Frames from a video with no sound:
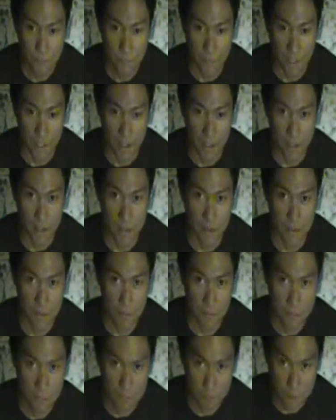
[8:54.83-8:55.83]
and
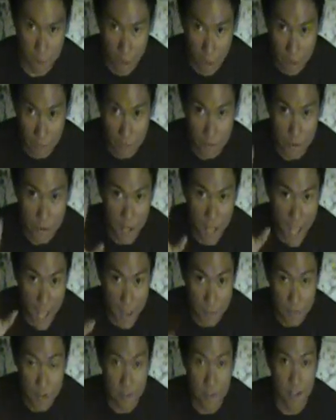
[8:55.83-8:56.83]
to all of you,
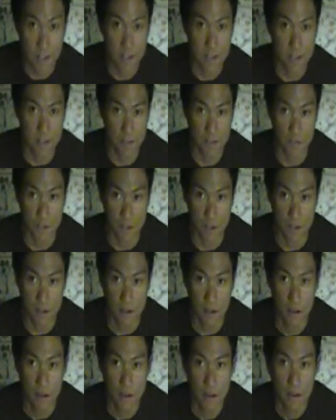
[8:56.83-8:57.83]
happy Thanksgiving.
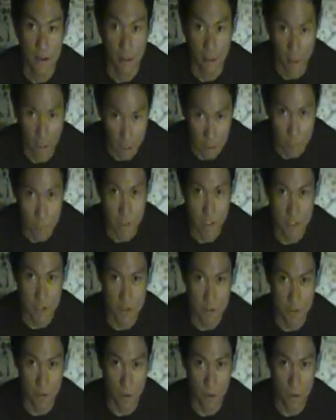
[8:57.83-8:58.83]
God bless
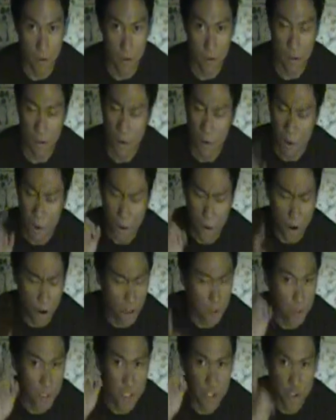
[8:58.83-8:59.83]
you all.
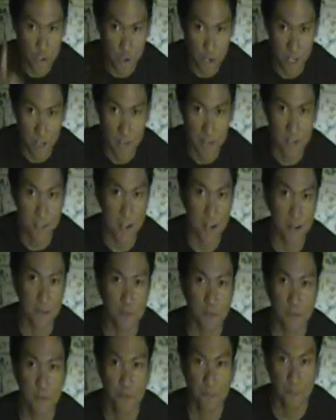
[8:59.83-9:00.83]
Always train
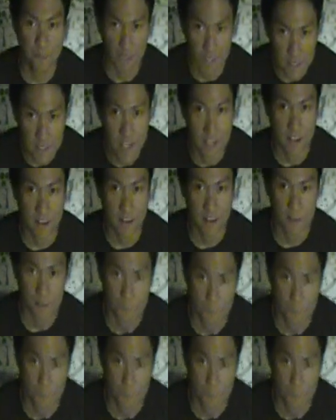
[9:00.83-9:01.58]
safe and take care.